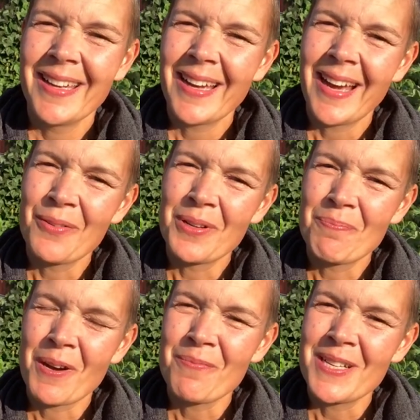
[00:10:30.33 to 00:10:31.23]
I will
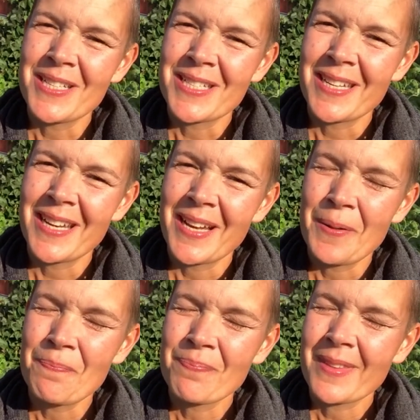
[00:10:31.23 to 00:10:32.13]
publish
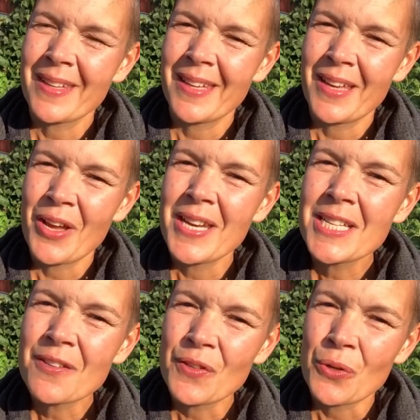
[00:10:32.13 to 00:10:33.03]
an
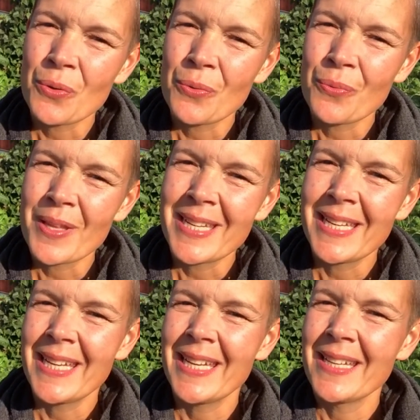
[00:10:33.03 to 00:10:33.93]
interview with
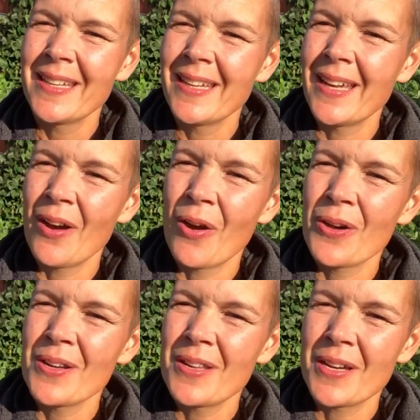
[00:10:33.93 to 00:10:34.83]
Nini
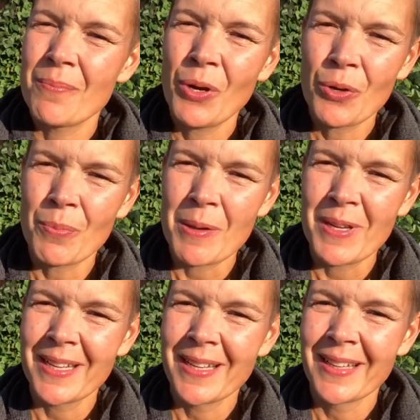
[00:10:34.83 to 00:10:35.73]
on the blog, maybe.